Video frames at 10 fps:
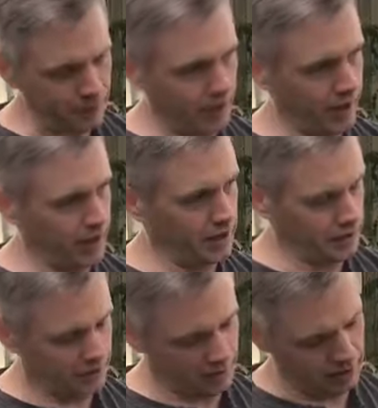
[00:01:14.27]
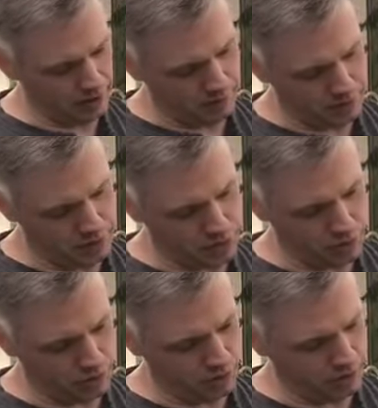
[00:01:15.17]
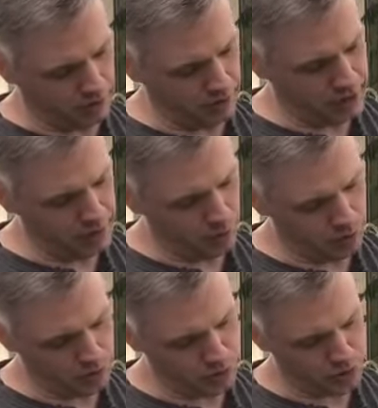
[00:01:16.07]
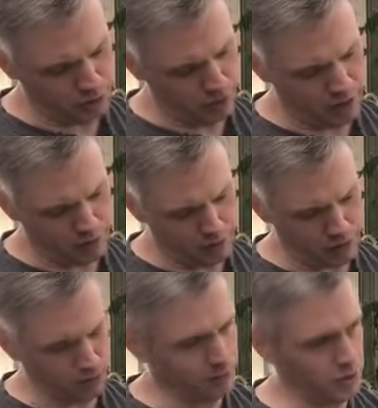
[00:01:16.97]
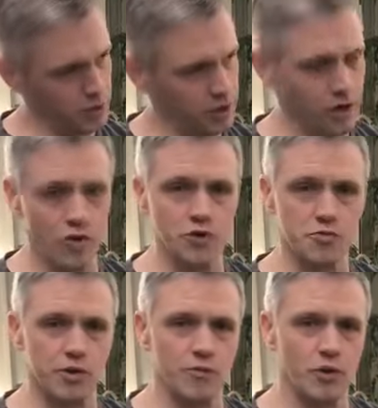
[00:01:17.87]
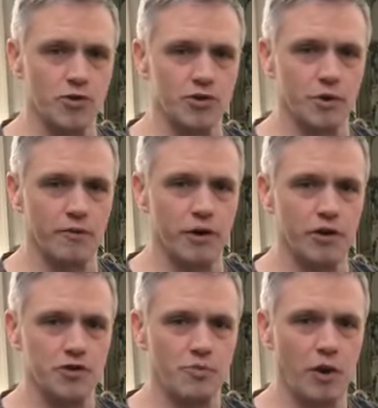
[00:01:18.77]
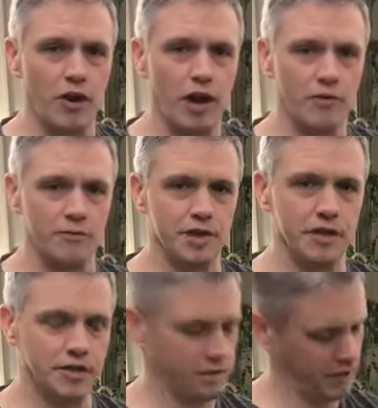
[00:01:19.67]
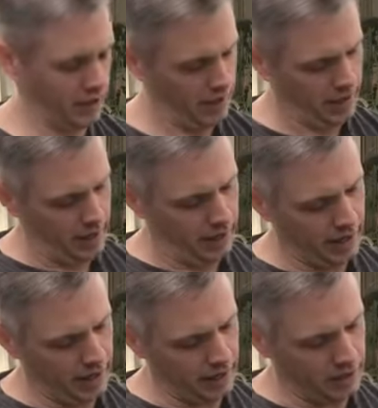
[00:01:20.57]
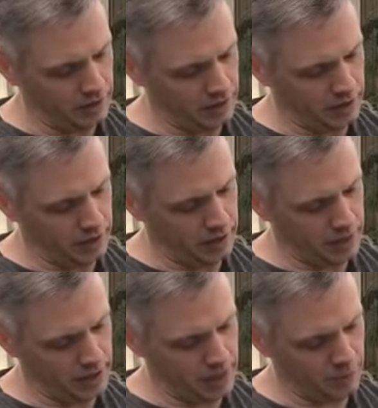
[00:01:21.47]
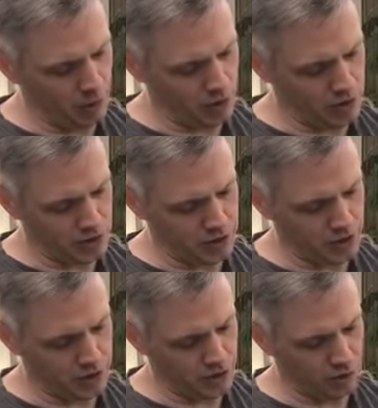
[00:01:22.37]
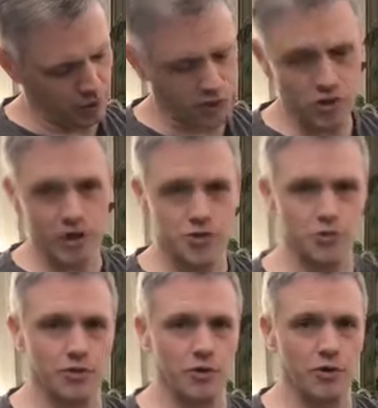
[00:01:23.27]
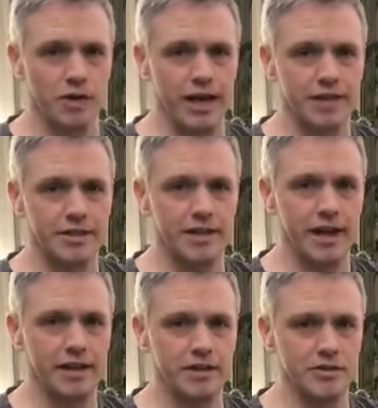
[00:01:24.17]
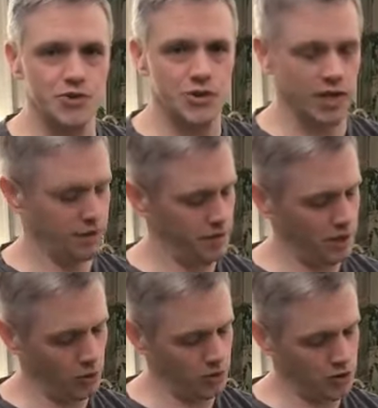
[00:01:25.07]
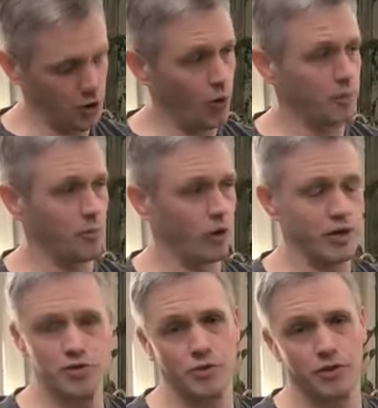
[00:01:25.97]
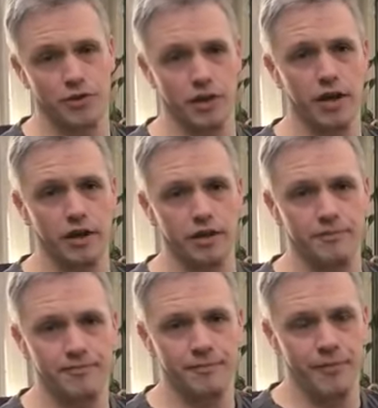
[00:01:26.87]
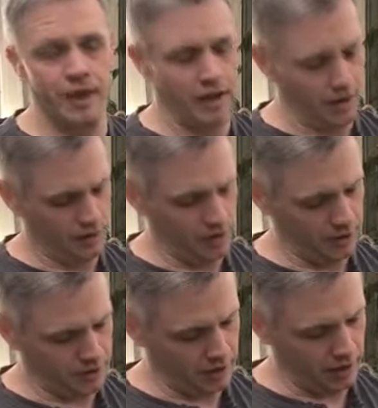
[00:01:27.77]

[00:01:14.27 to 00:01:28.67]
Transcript: And so they produced the rifle for a few years, but of course they're a very small outfit. And it came across the attention of Winchester in the early 1880s, and they were so impressed with the gun that